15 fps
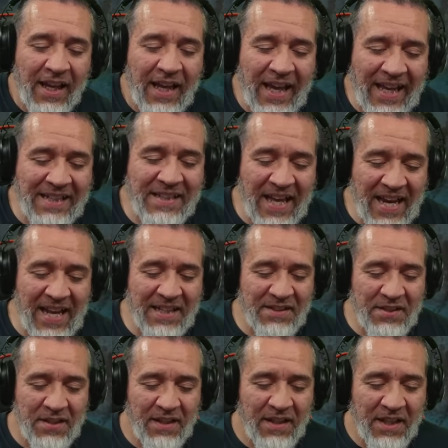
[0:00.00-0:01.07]
He
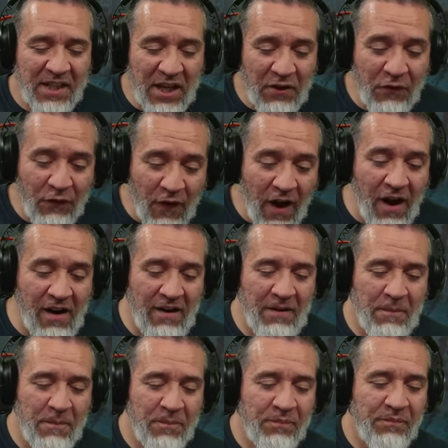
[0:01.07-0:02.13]
didn't get far